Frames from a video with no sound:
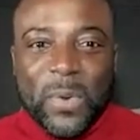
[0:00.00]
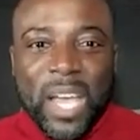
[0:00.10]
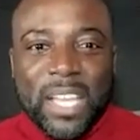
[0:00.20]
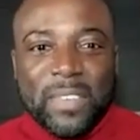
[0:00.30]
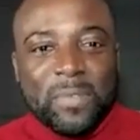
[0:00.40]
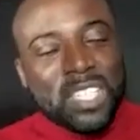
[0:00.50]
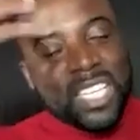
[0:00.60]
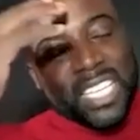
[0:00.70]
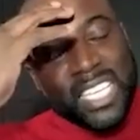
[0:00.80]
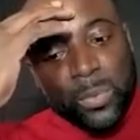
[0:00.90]
right?
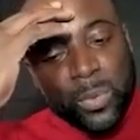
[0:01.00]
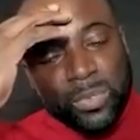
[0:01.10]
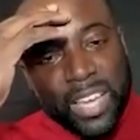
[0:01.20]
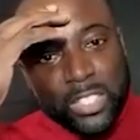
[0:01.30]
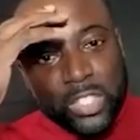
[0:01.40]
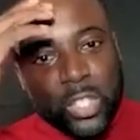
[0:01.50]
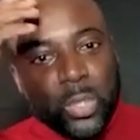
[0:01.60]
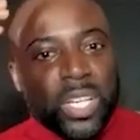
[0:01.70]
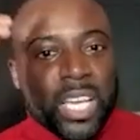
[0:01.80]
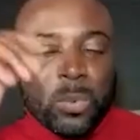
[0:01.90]
The we've had two
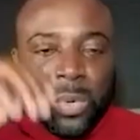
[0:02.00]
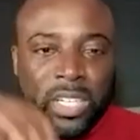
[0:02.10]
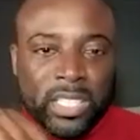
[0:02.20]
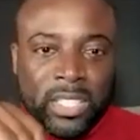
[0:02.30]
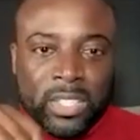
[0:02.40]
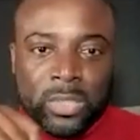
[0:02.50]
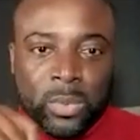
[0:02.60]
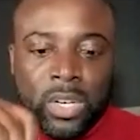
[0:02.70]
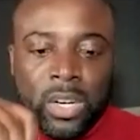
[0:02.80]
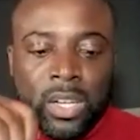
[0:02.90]
network deals.
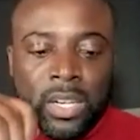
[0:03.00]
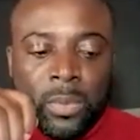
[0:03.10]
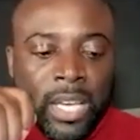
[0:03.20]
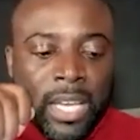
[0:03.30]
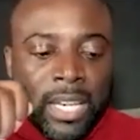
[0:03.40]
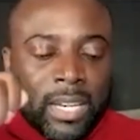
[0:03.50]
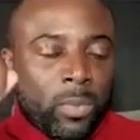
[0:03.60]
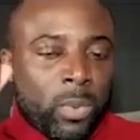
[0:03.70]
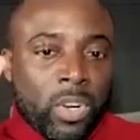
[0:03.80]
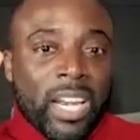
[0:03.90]
We're on we had
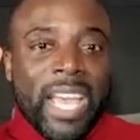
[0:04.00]
we're on